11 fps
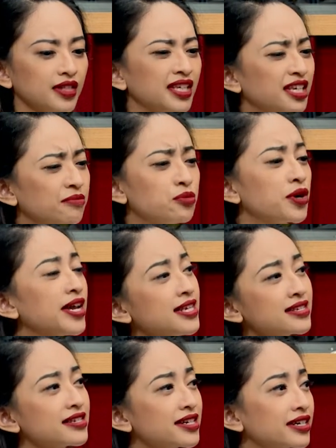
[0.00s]

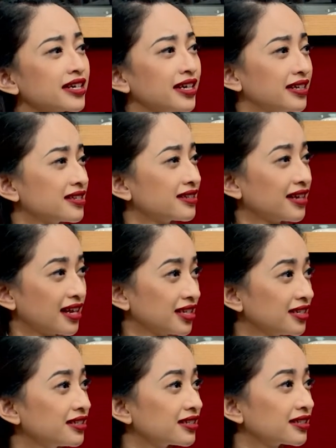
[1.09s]
embrace their kids'
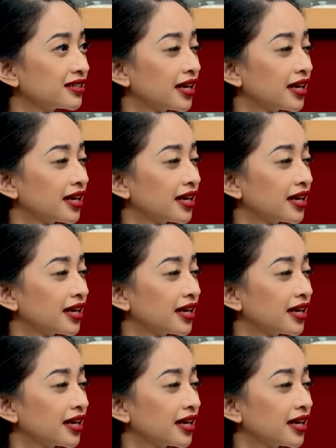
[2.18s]
talents